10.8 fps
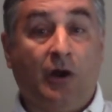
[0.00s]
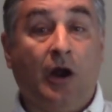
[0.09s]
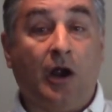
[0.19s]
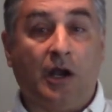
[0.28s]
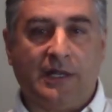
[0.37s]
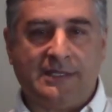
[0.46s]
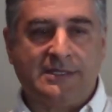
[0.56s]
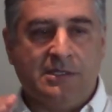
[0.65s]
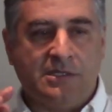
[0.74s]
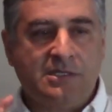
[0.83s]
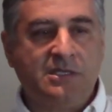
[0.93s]
heart is
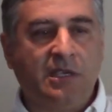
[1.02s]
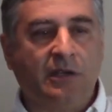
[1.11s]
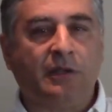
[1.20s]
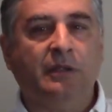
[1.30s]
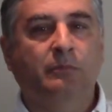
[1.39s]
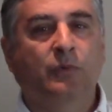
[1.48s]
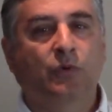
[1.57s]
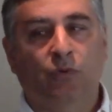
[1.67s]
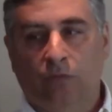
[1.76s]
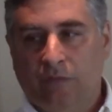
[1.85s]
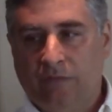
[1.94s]
sincerely moved.